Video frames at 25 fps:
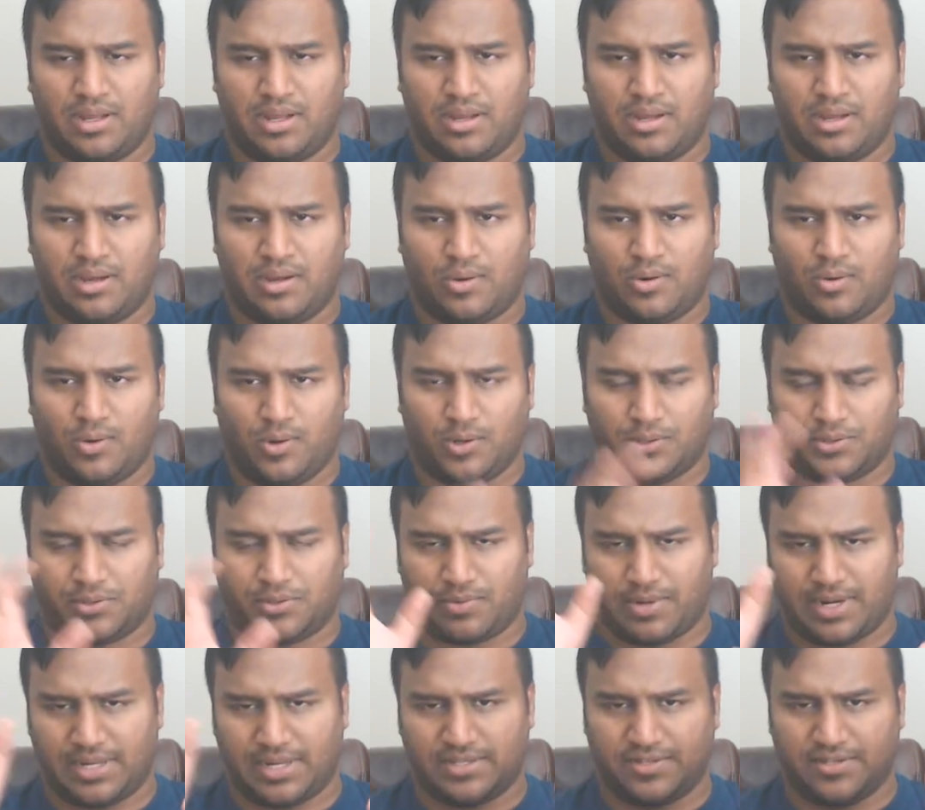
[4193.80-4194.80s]
old
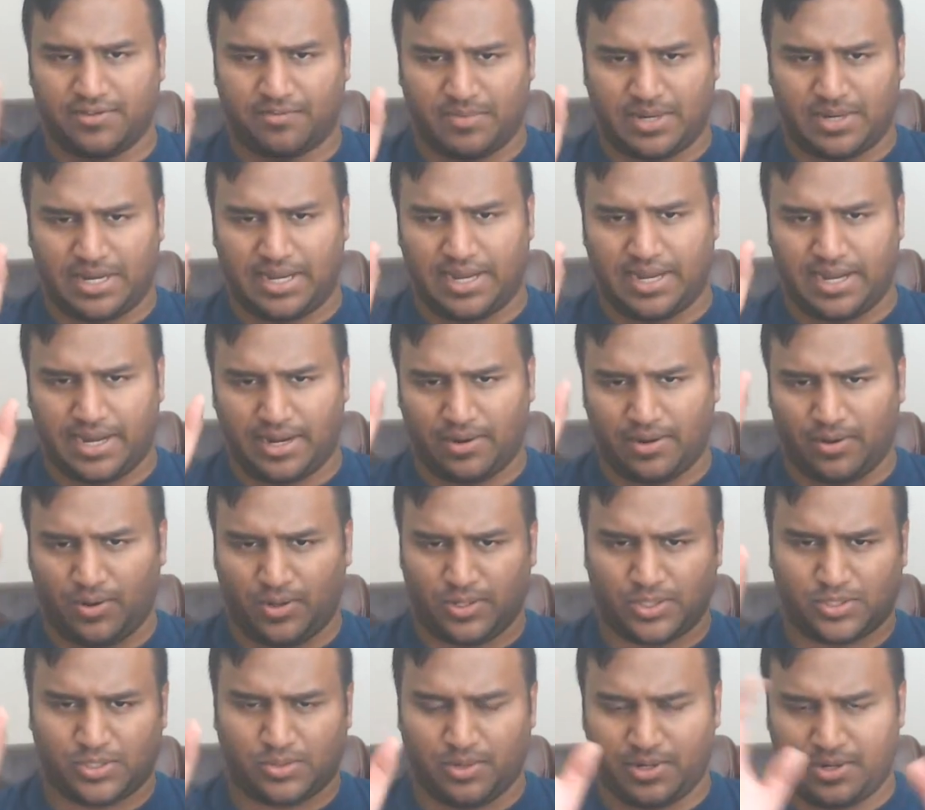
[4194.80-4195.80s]
threads of mine,
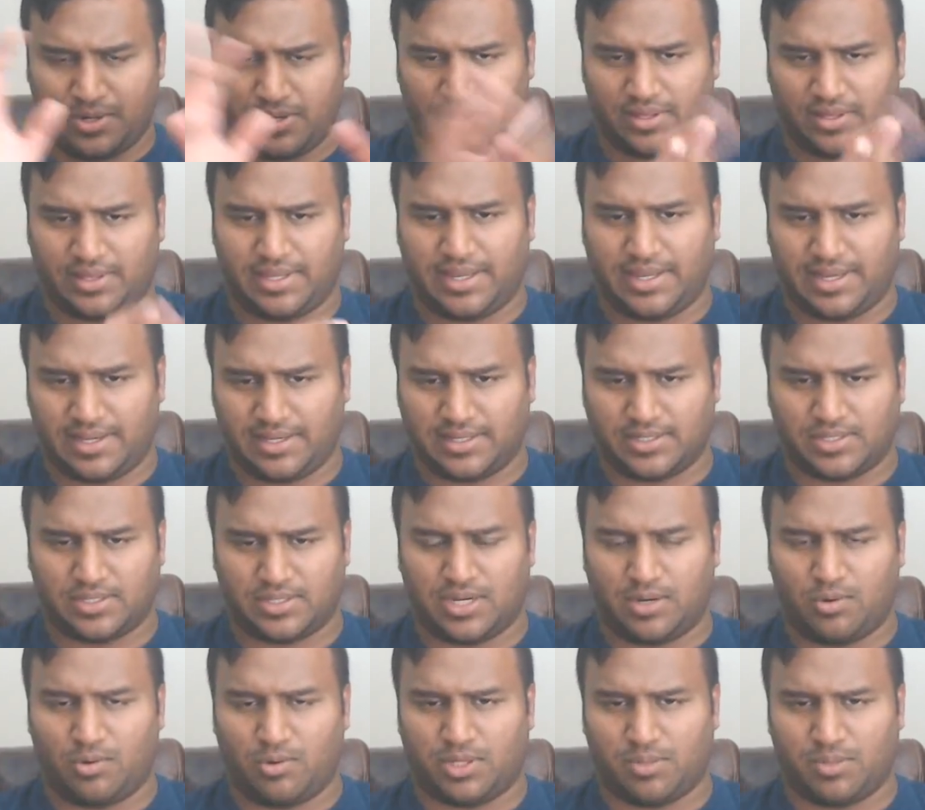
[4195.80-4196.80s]
old Twitter things
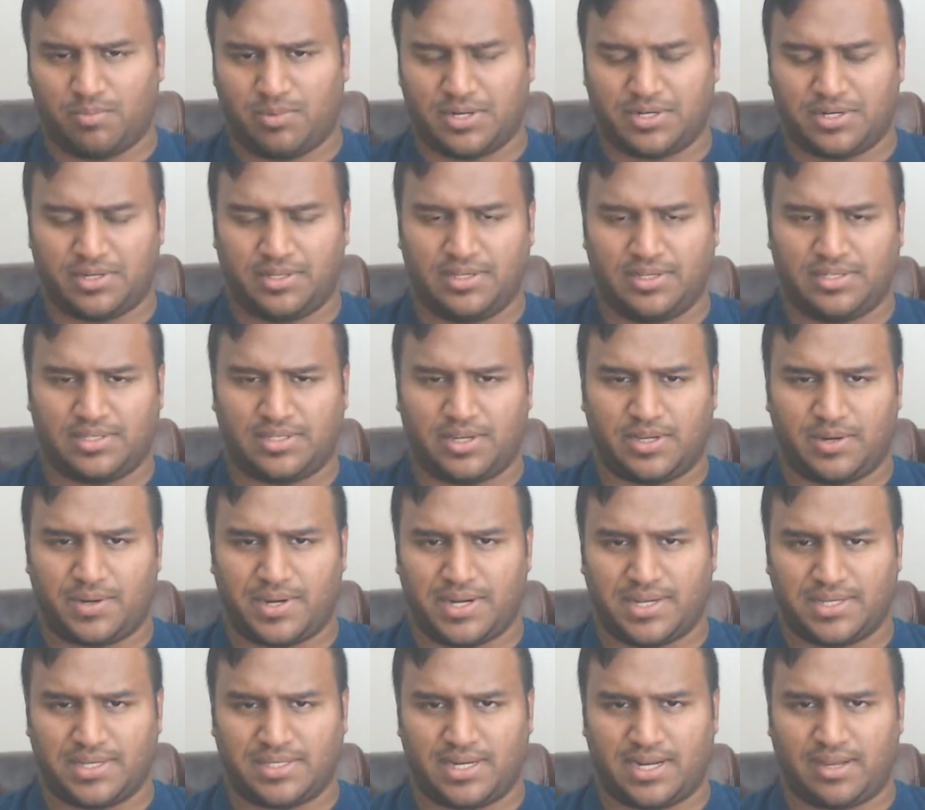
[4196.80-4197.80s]
with a bunch of these
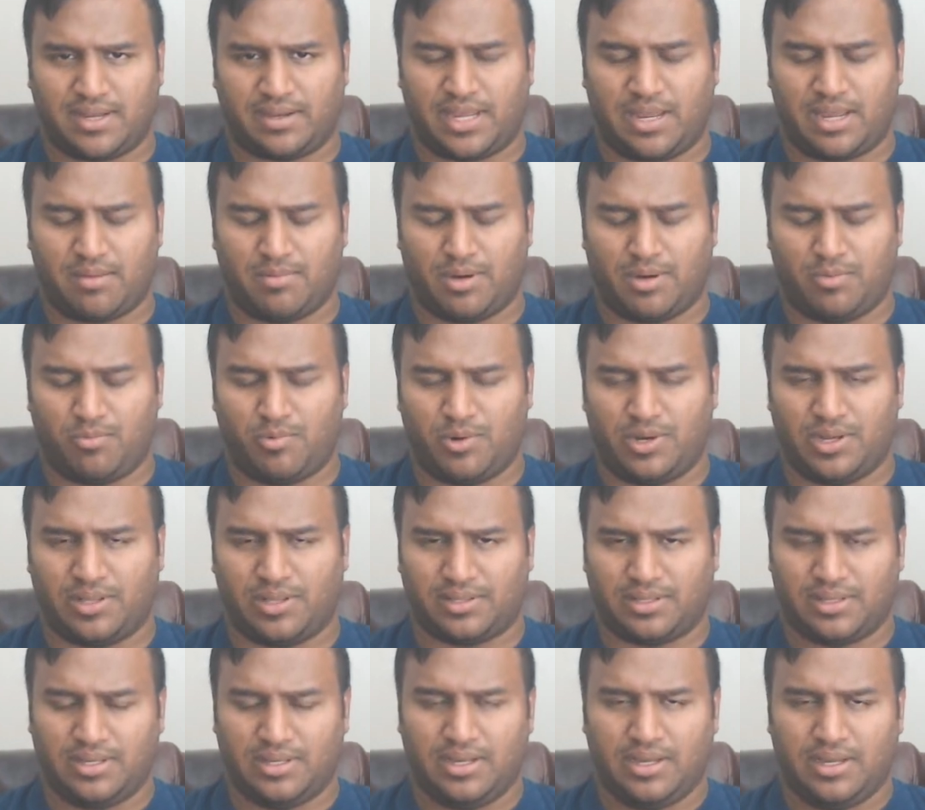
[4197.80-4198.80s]
theories that I came up with.
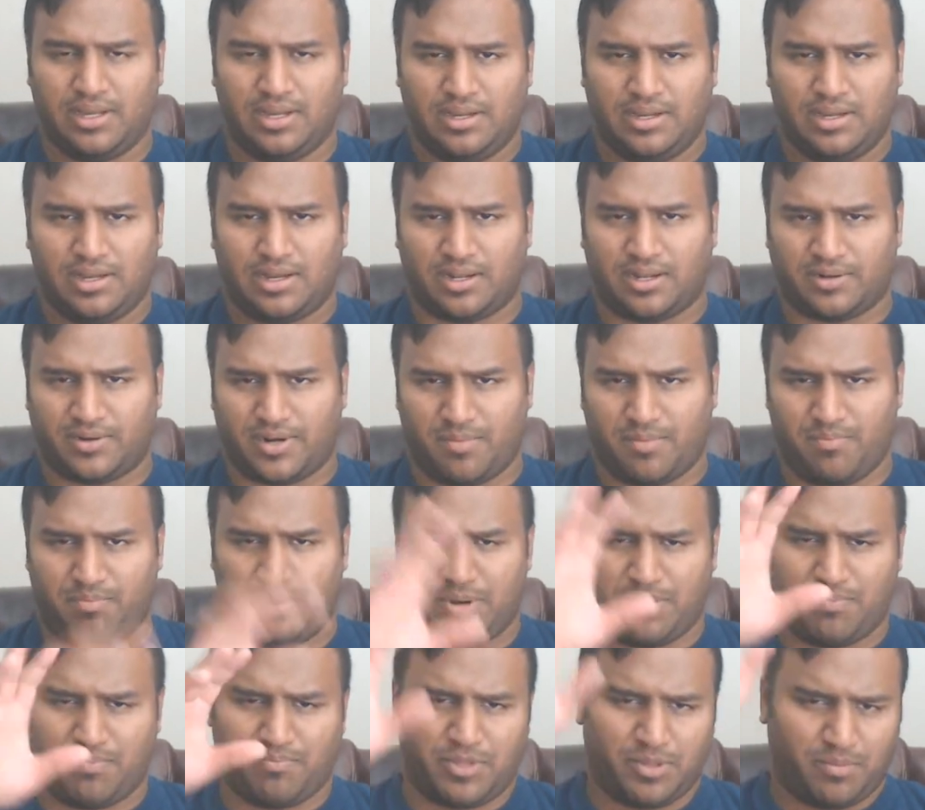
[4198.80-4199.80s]
I'll try to
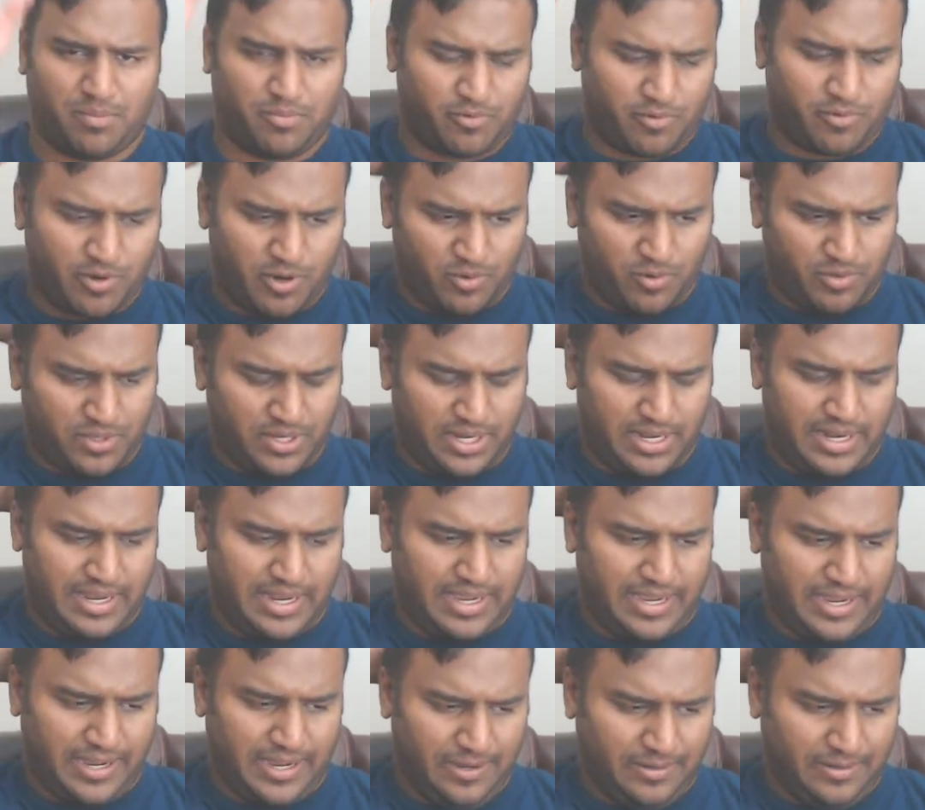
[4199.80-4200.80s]
bump them throughout the day.